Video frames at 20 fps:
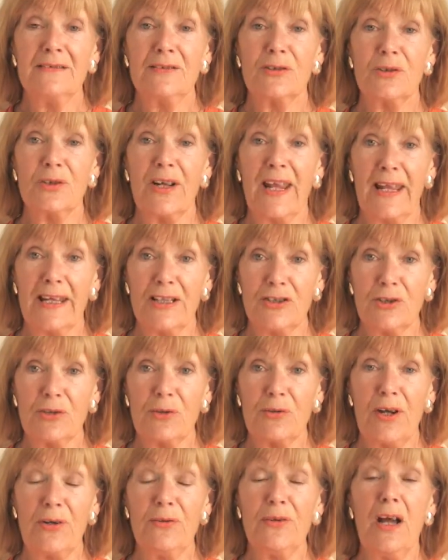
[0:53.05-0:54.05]
Create
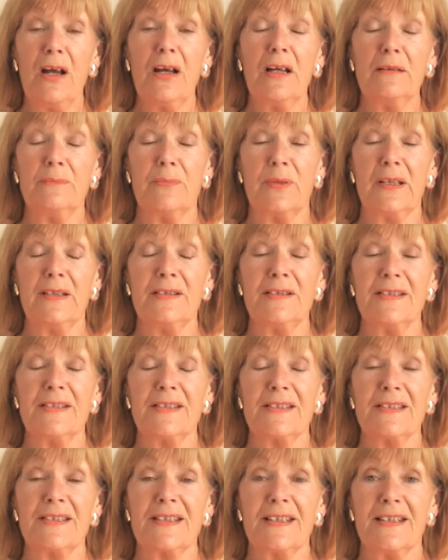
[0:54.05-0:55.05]
your own
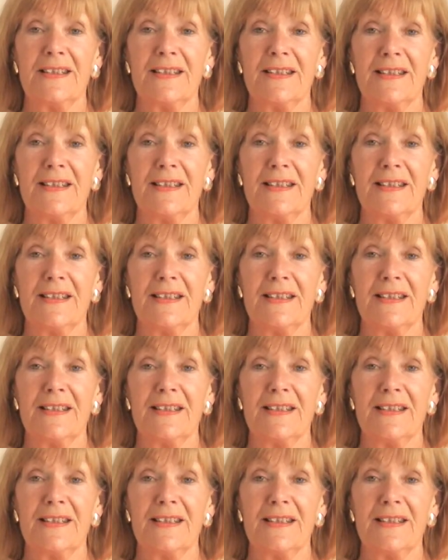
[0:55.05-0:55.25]
ambience.